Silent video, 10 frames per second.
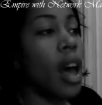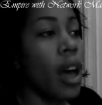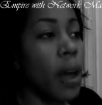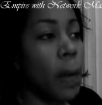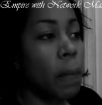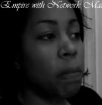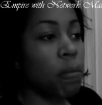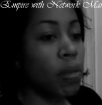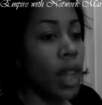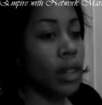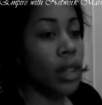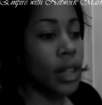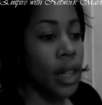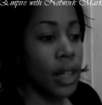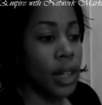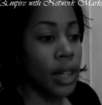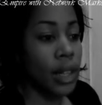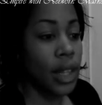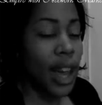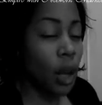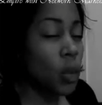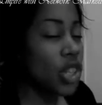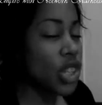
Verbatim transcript: Um, they, they, they, they get